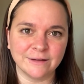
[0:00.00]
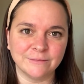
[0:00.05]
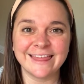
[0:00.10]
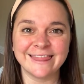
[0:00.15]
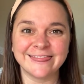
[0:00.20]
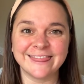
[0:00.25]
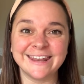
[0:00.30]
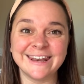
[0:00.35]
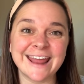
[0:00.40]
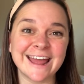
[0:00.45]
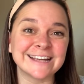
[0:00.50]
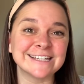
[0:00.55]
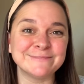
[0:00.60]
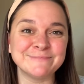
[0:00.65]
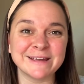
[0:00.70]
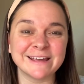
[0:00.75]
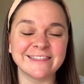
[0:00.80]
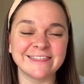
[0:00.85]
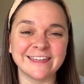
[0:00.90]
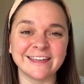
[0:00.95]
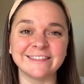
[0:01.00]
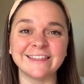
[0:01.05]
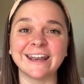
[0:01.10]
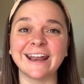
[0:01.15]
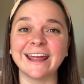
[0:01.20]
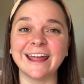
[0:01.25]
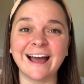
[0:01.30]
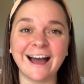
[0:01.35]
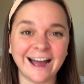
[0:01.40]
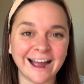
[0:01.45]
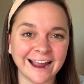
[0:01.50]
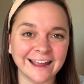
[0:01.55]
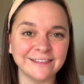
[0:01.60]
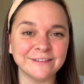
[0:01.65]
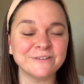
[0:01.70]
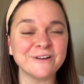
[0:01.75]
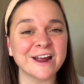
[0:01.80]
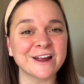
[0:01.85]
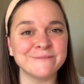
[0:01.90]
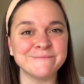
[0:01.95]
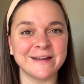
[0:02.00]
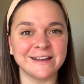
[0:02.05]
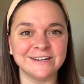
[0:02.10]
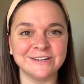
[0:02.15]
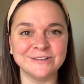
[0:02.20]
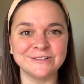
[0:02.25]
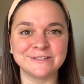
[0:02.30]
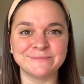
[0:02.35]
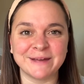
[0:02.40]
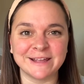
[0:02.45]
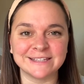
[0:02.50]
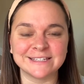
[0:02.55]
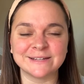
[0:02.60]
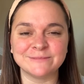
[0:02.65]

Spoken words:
The next big thing that I highly recommend you spend some